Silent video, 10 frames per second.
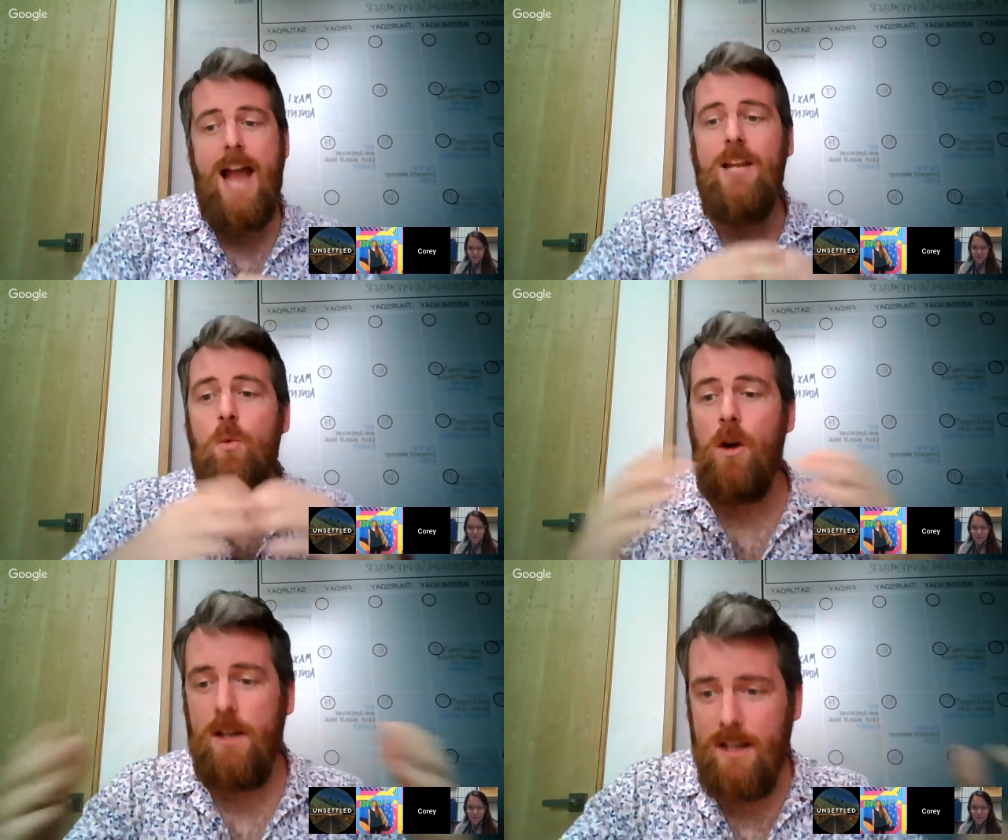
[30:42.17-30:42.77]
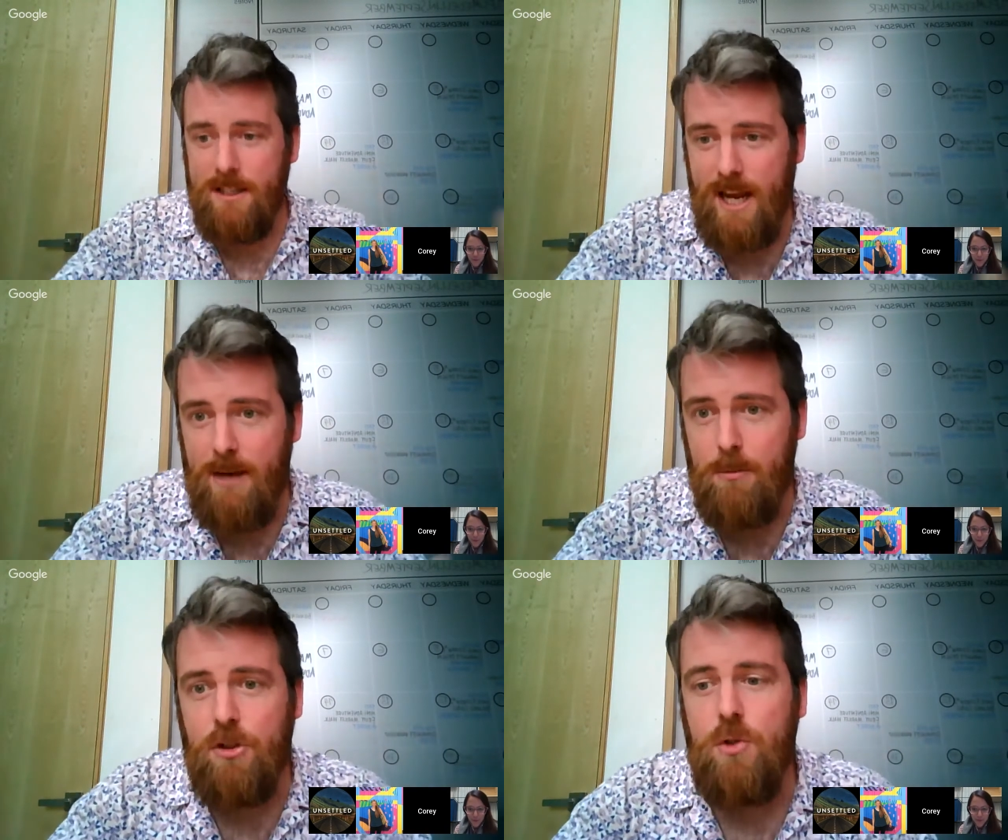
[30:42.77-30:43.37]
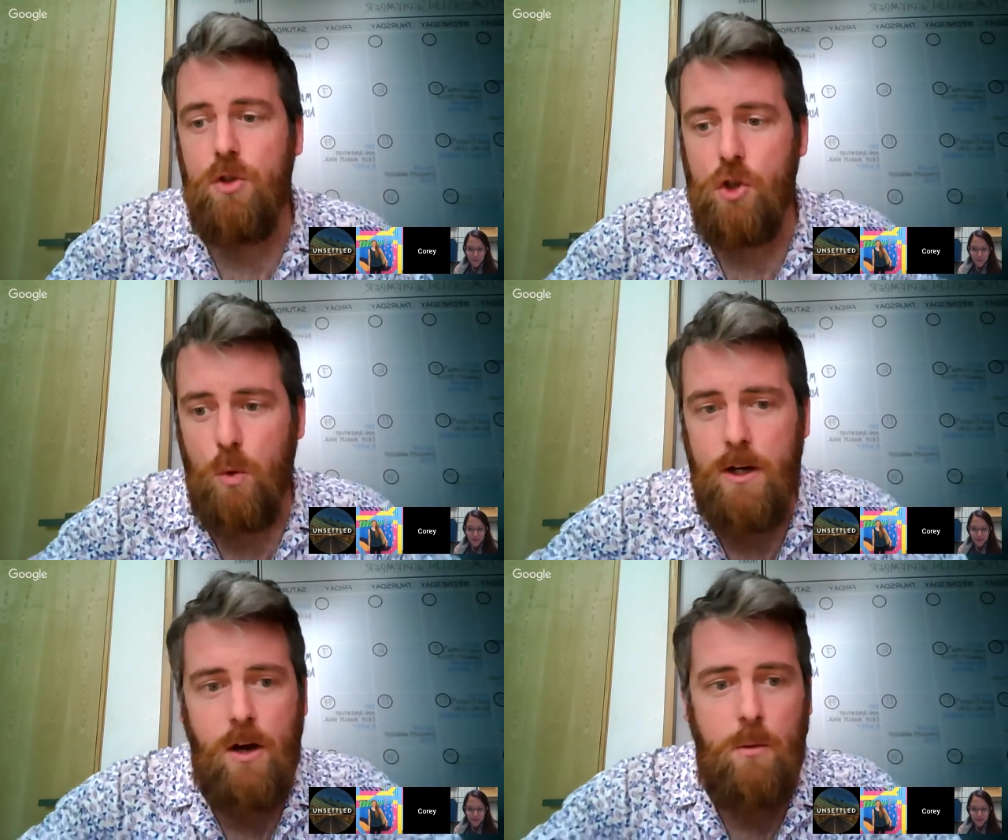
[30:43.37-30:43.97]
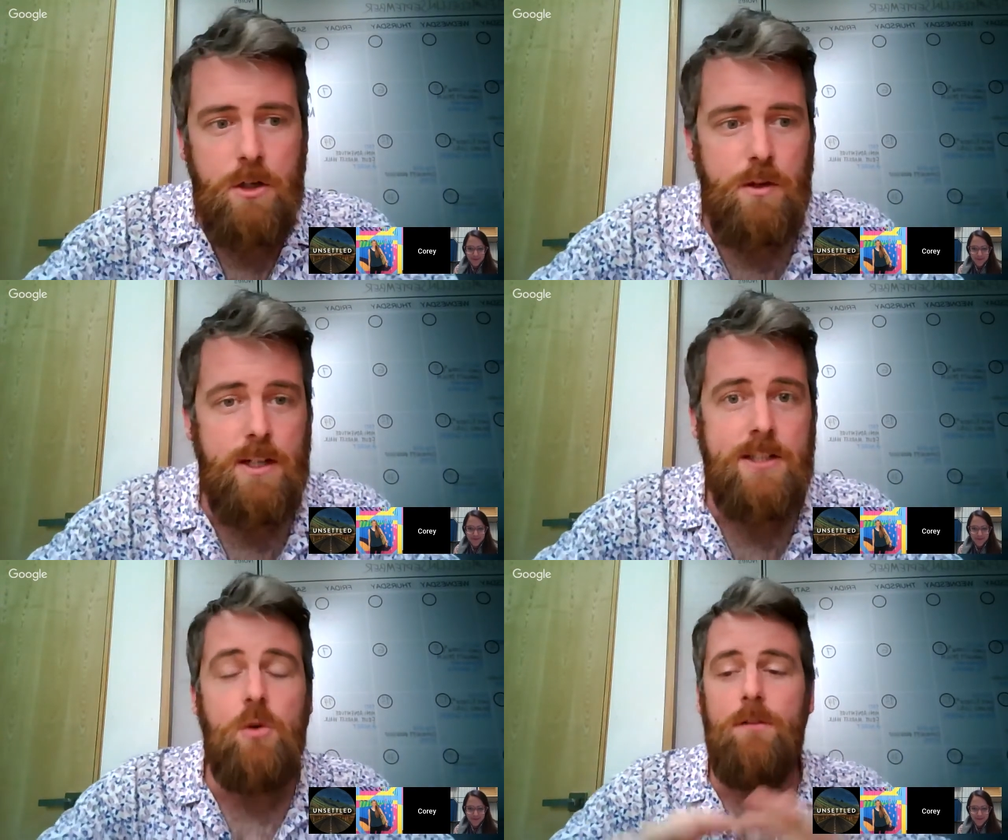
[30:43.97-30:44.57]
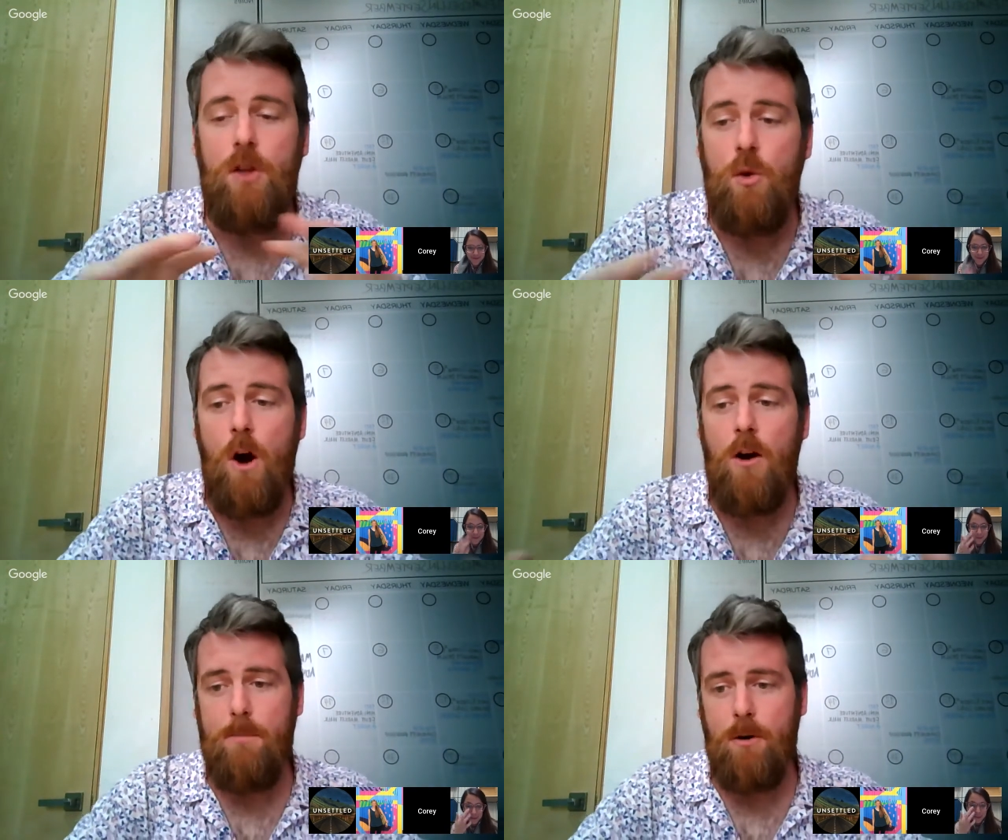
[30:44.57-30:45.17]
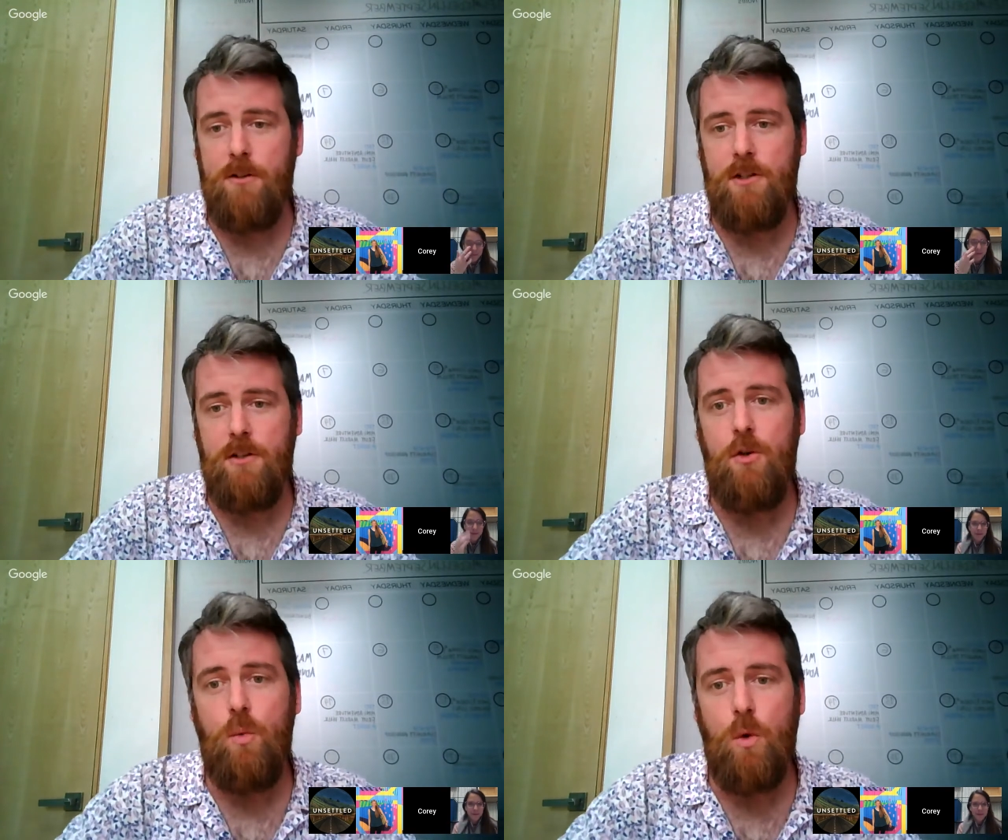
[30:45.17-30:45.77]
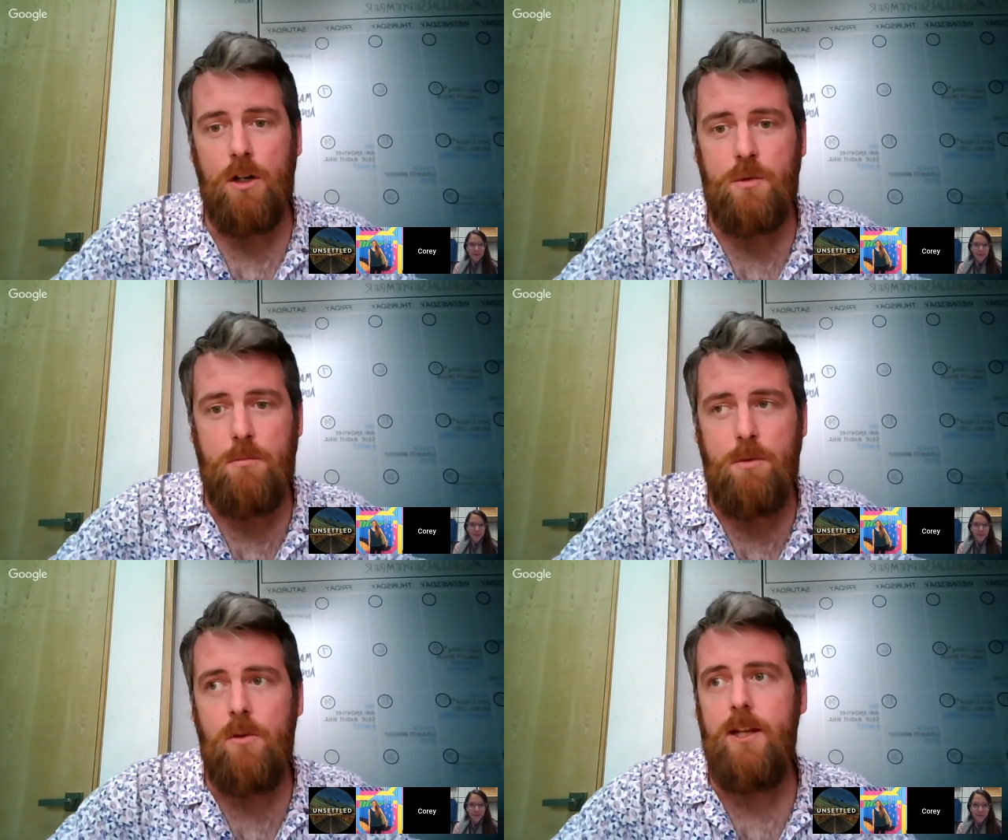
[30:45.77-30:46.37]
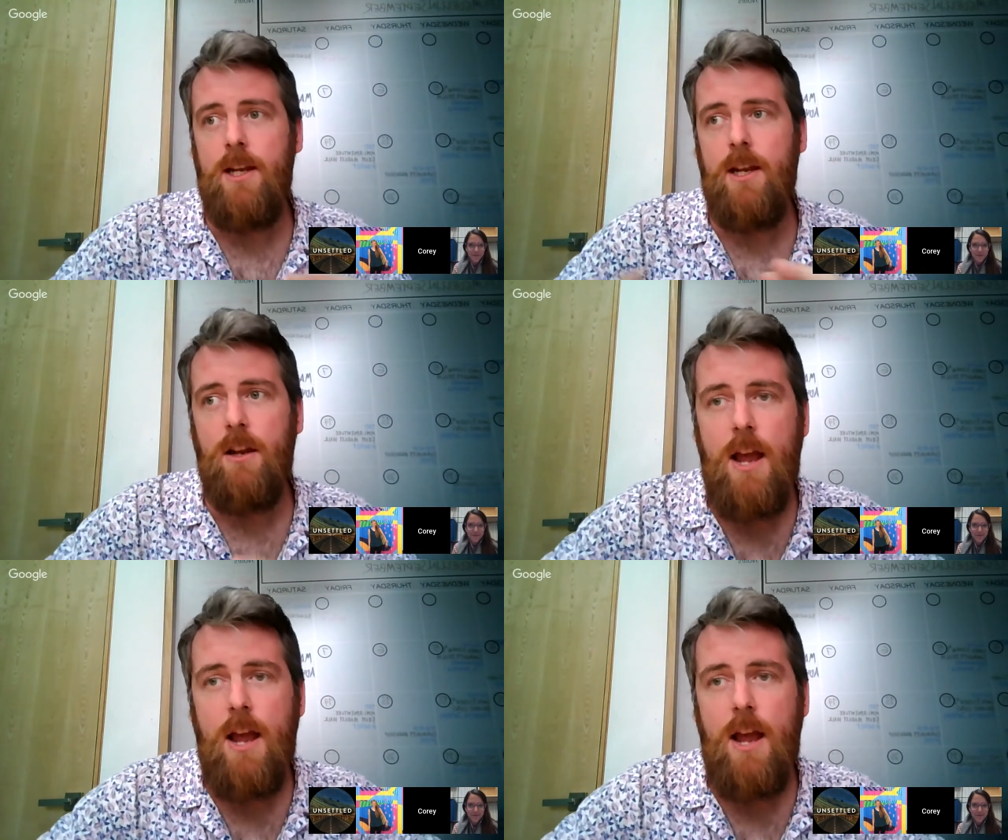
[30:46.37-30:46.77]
Anyone is able to join our retreat. So if you are a person who works remotely